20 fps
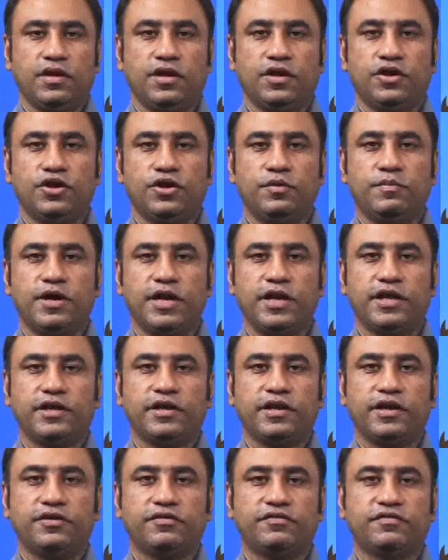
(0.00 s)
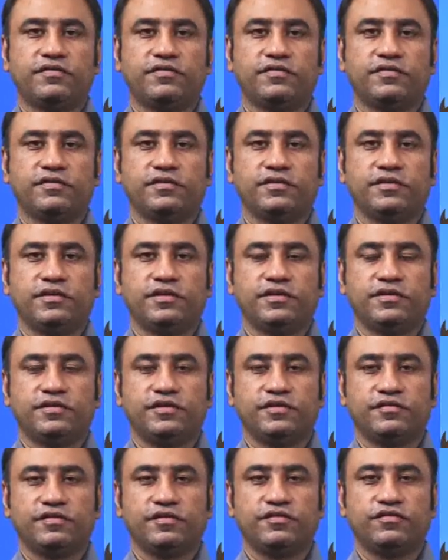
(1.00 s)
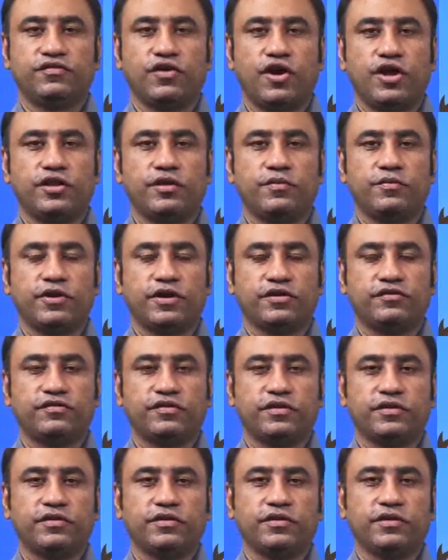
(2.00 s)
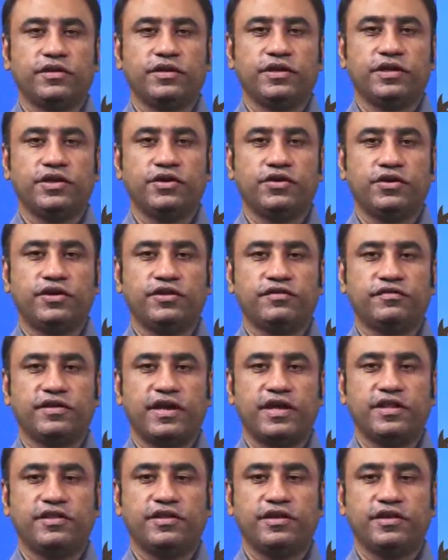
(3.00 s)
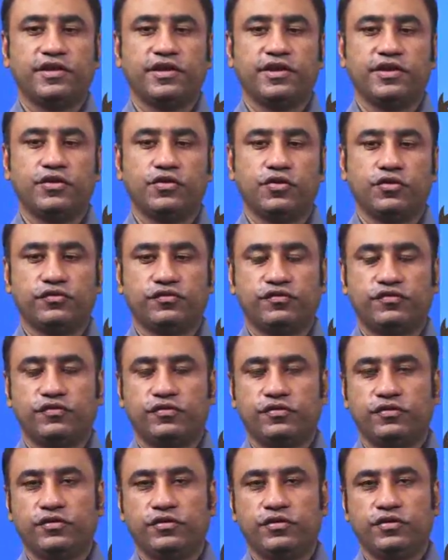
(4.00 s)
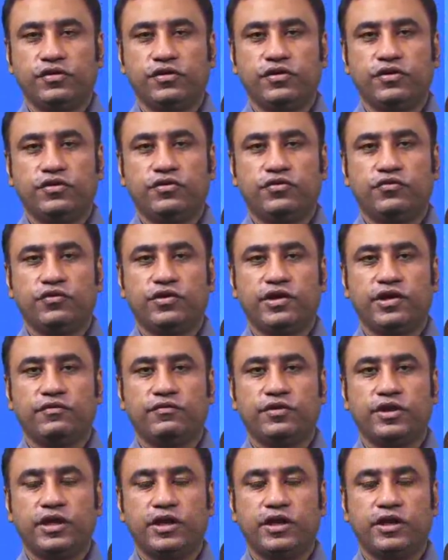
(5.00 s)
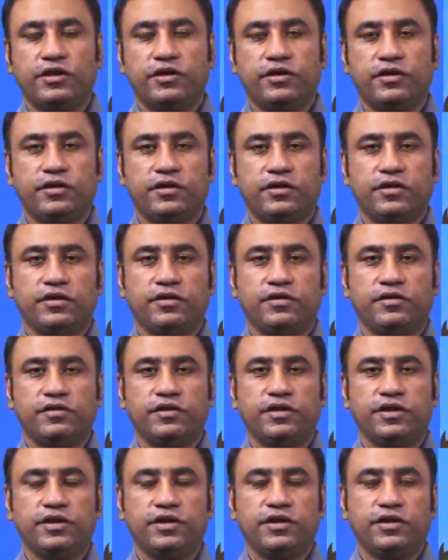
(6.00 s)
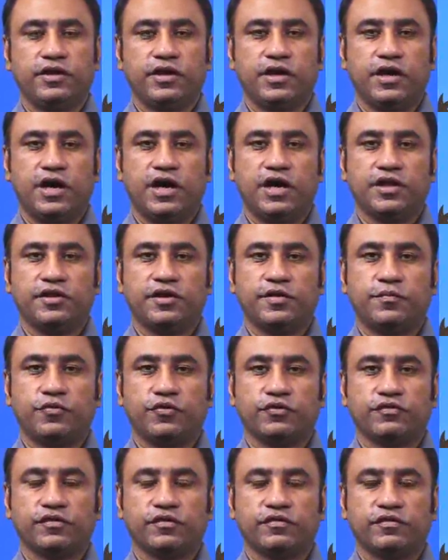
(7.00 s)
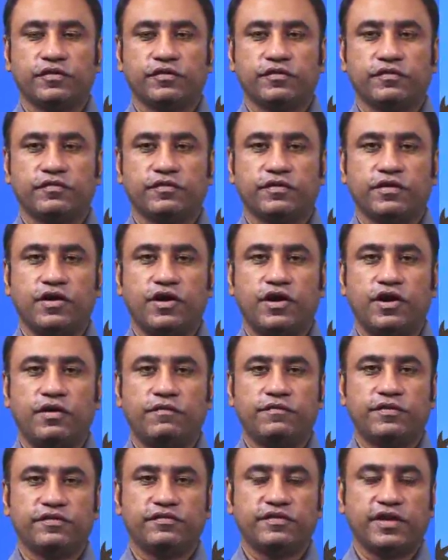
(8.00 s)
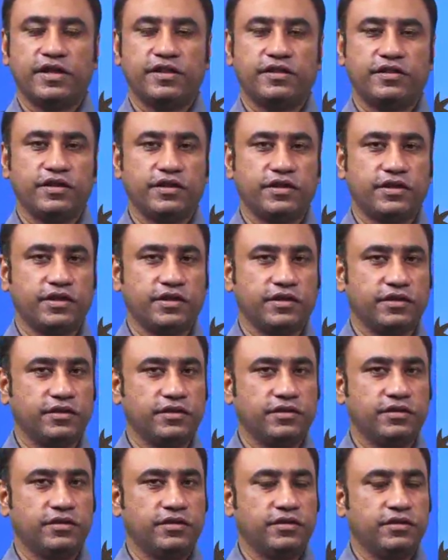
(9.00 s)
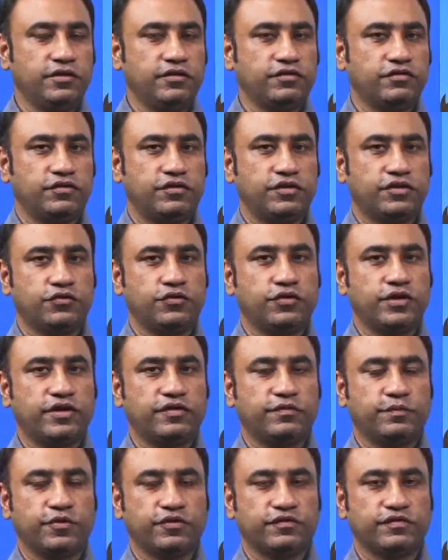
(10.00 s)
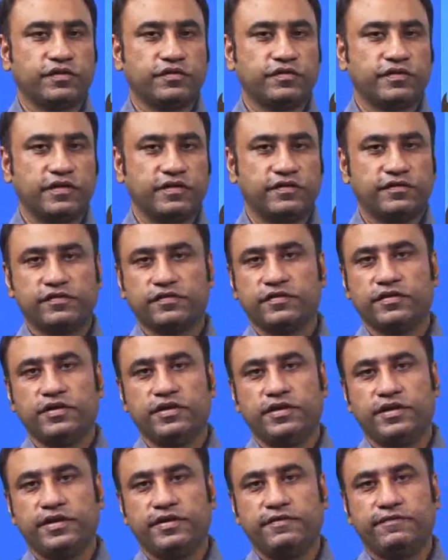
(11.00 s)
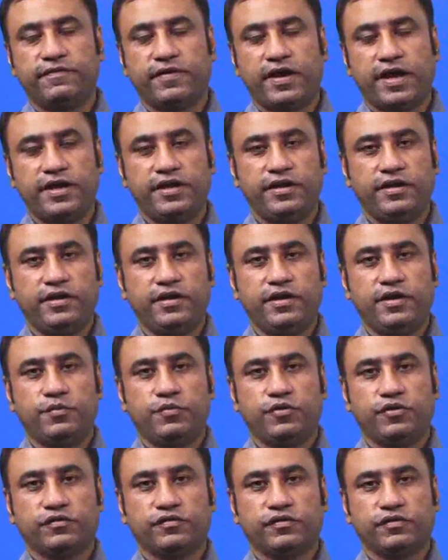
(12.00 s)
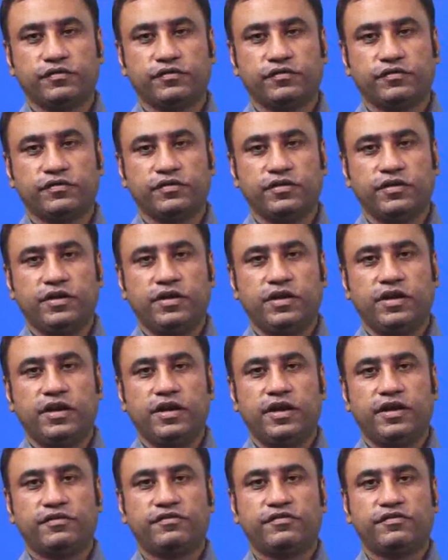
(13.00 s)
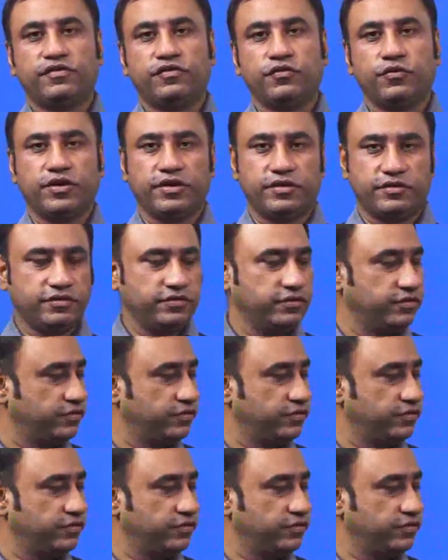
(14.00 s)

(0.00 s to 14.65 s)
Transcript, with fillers: Good morning, kids. This is Joydeep Rakshit, your design thinking coach. Today we learn the other processes of design thinking. So the today's process is defined process. Let's do it.